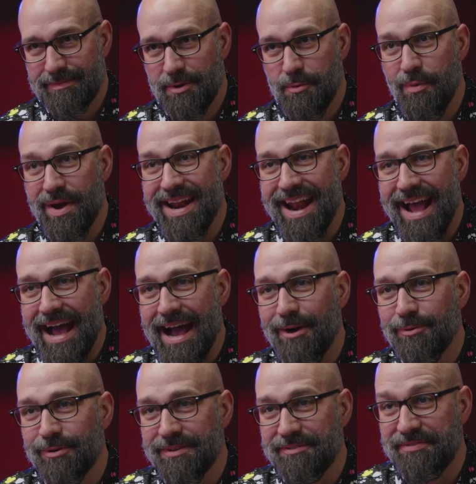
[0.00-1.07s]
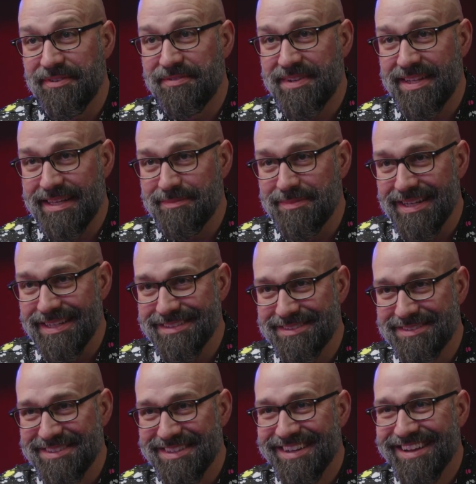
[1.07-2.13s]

went an hour and 15 minutes.